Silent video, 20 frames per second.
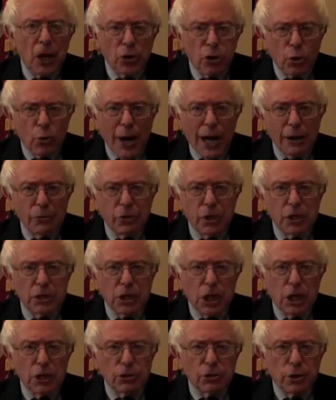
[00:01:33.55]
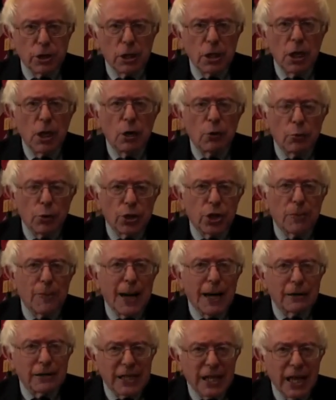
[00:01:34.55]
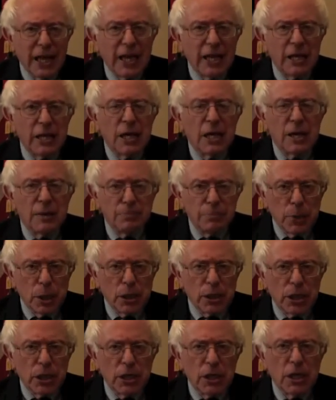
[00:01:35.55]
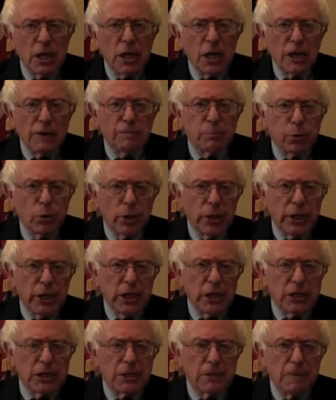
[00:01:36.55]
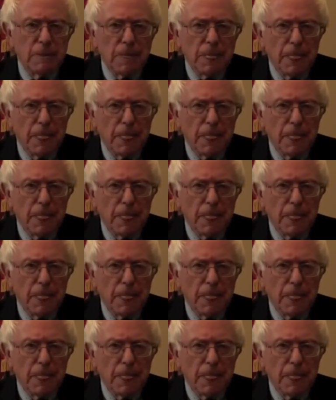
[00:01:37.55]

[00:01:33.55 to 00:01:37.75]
throughout this country with about 10 million employees.